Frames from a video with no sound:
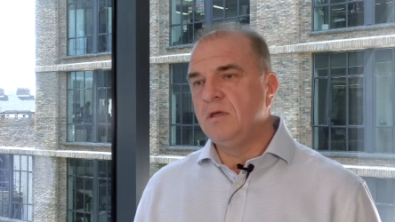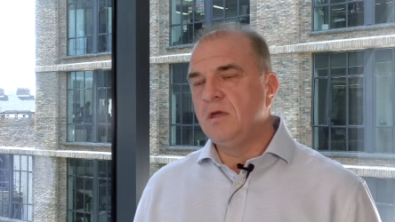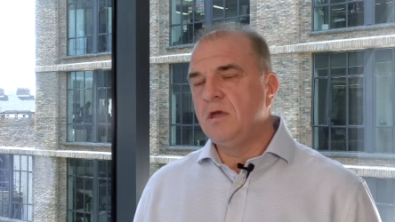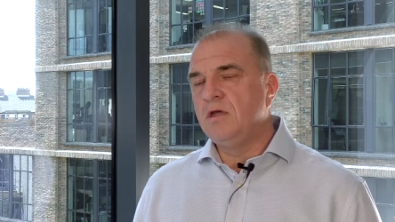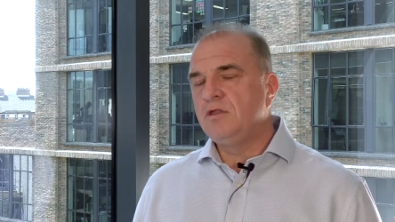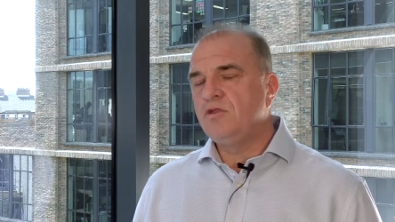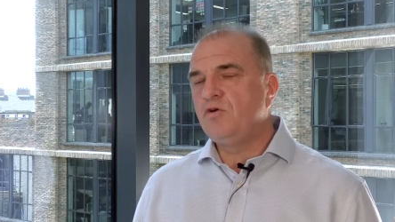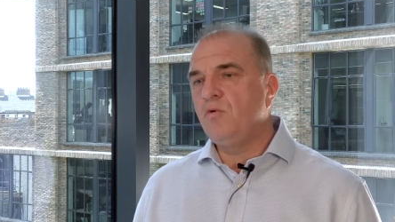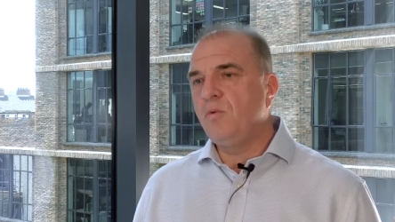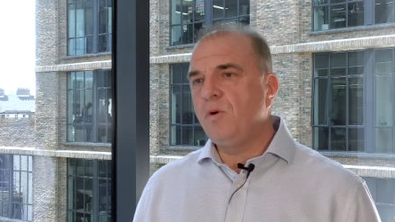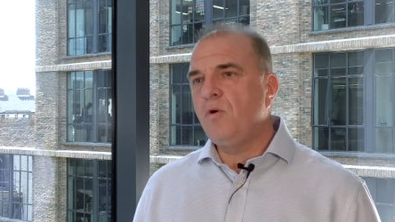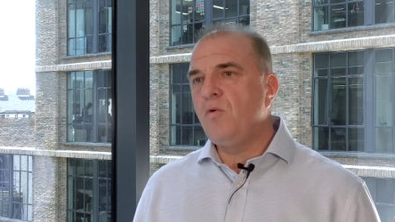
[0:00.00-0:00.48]

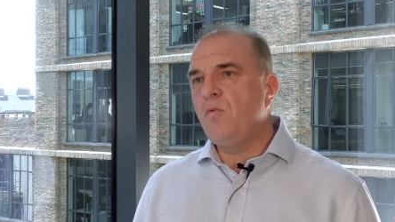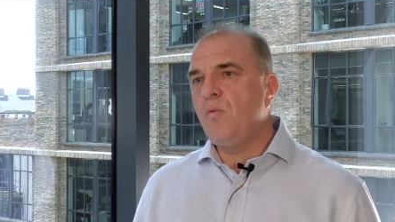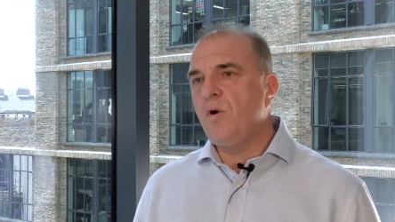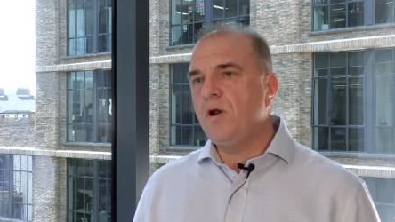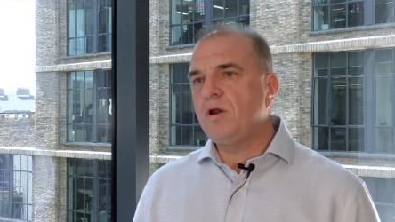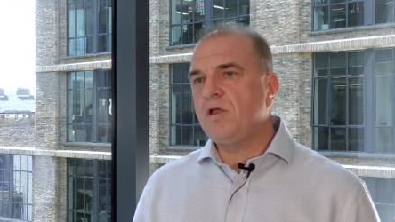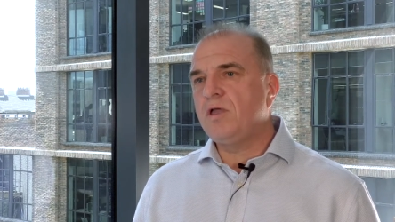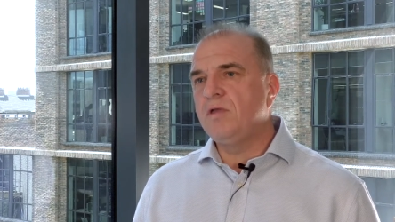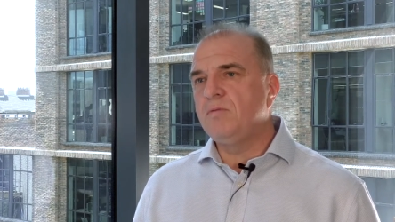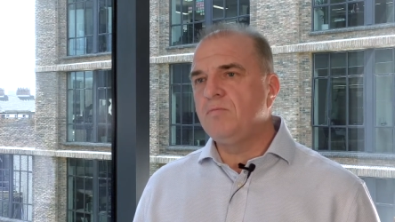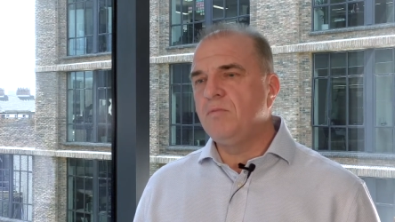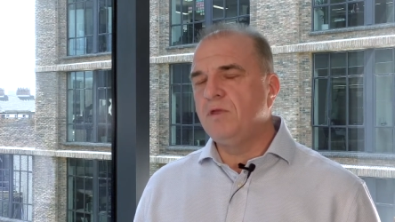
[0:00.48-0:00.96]
So we'll
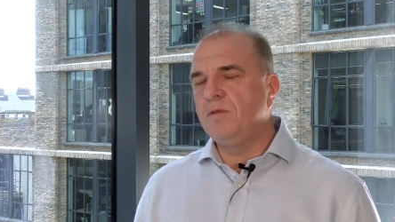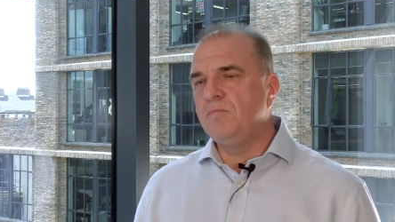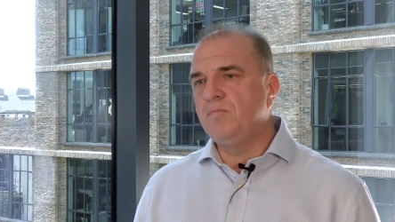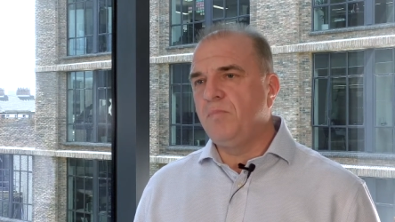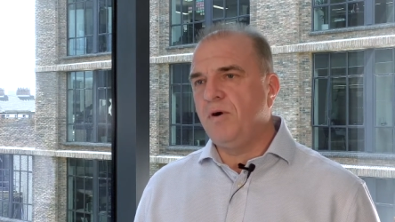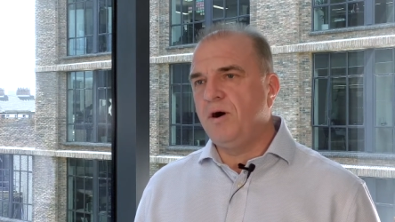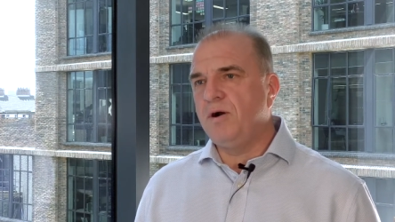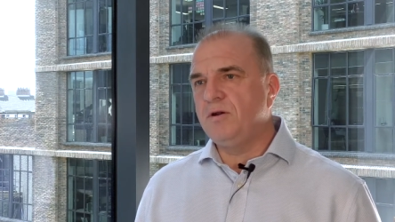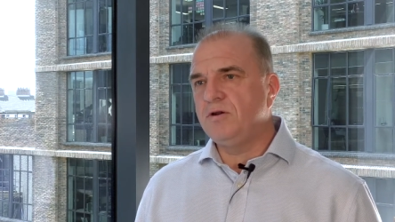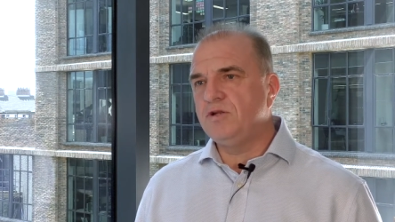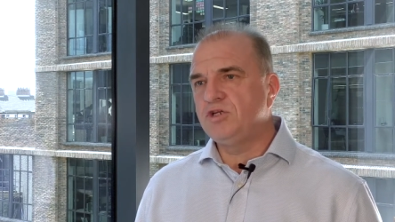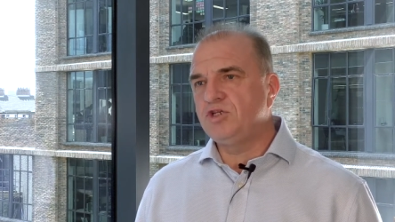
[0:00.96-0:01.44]
work in
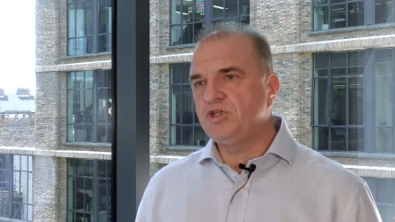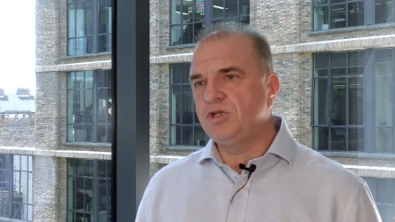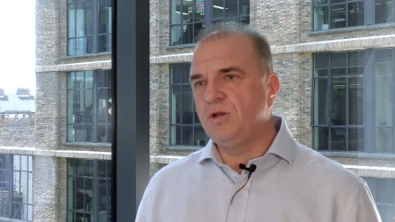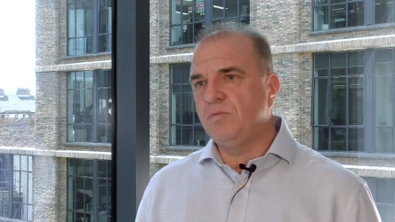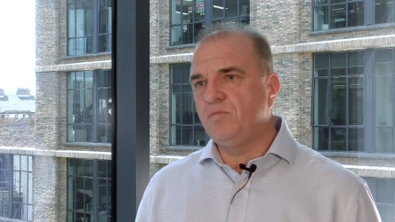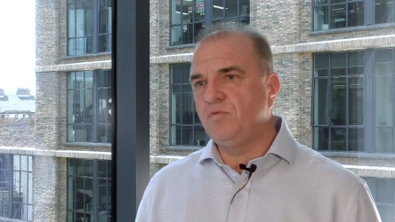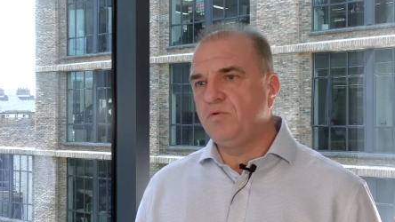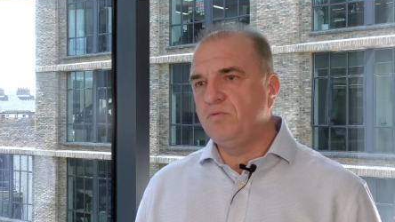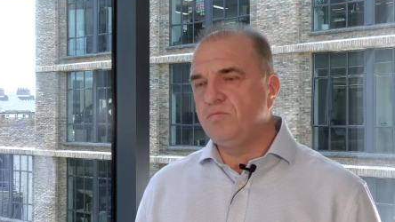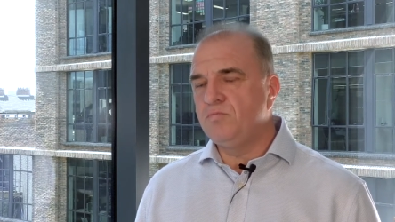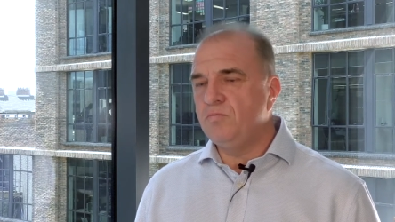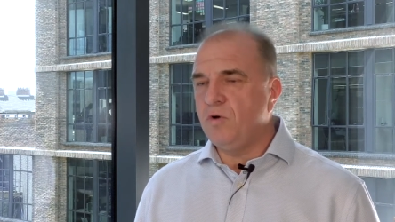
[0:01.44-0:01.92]

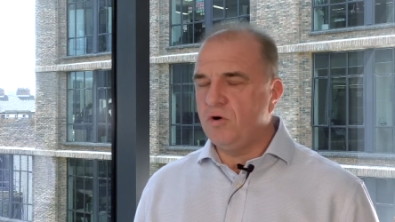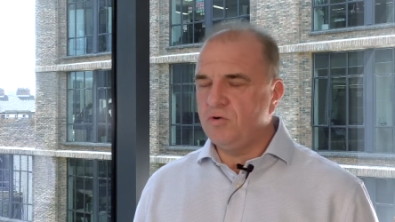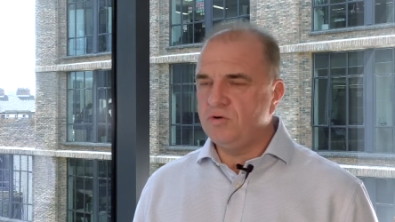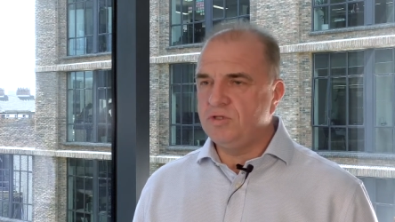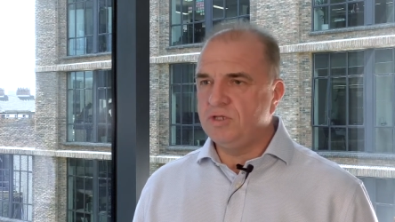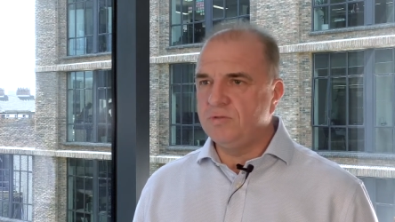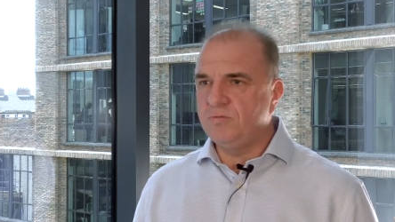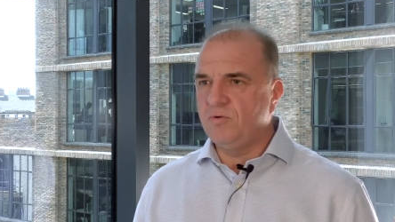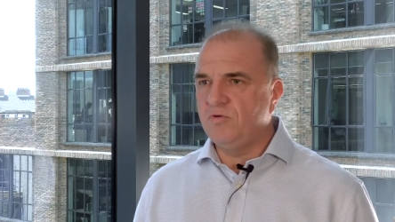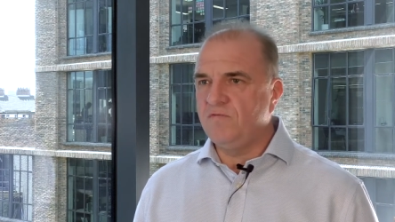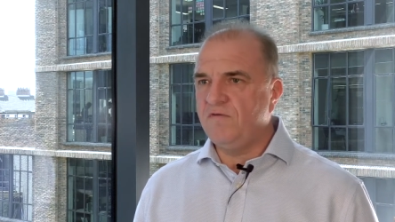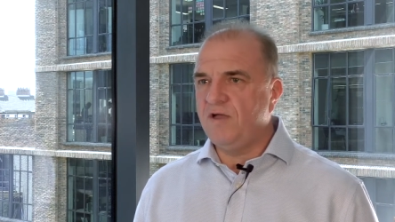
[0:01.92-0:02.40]
partnership with
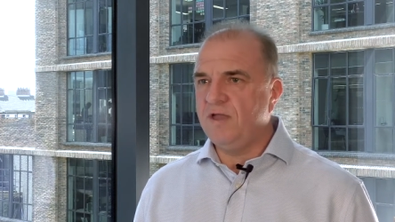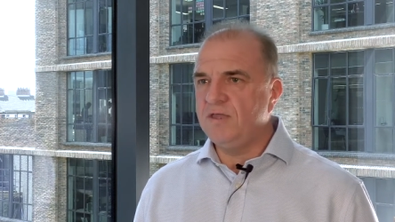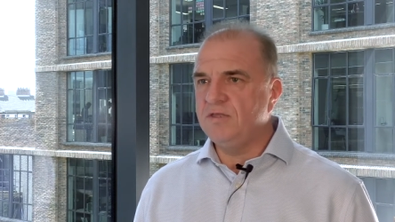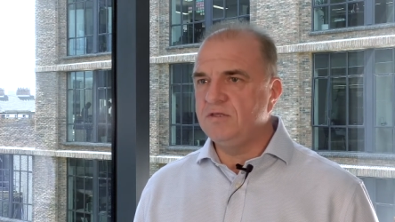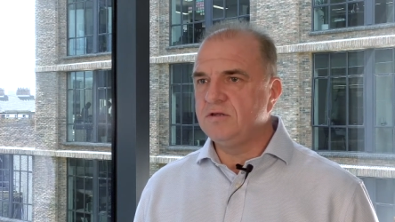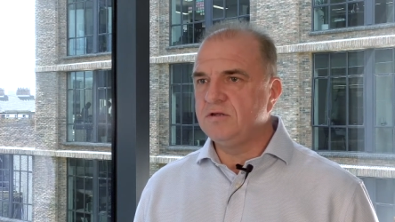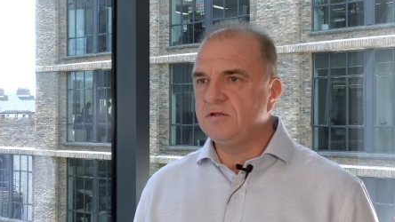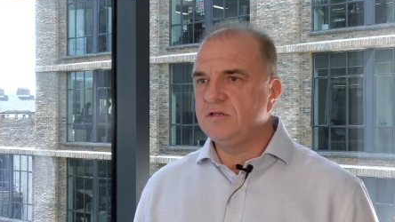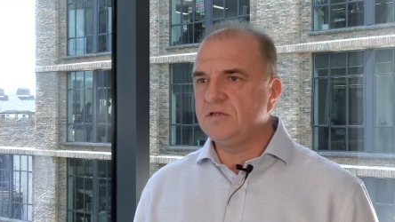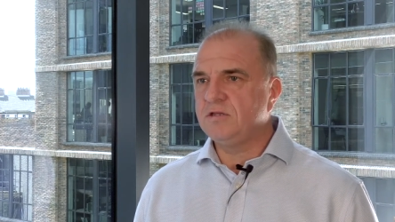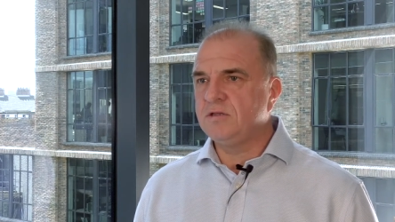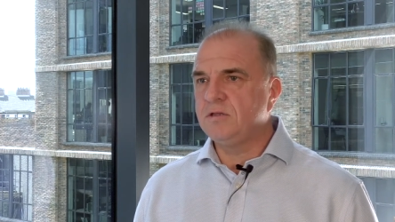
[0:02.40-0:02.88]
multiple
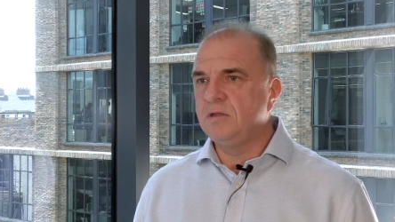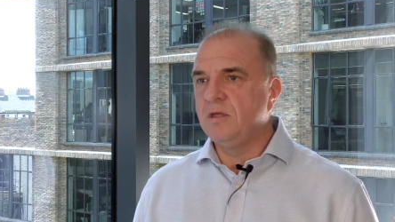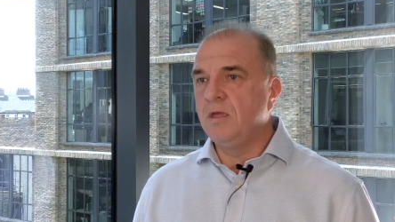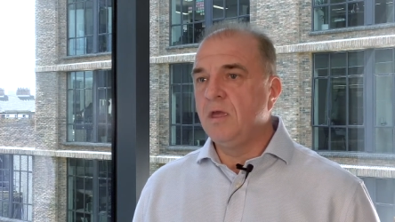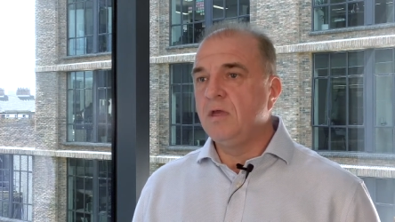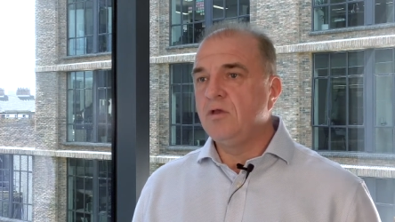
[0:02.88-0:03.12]
vendors,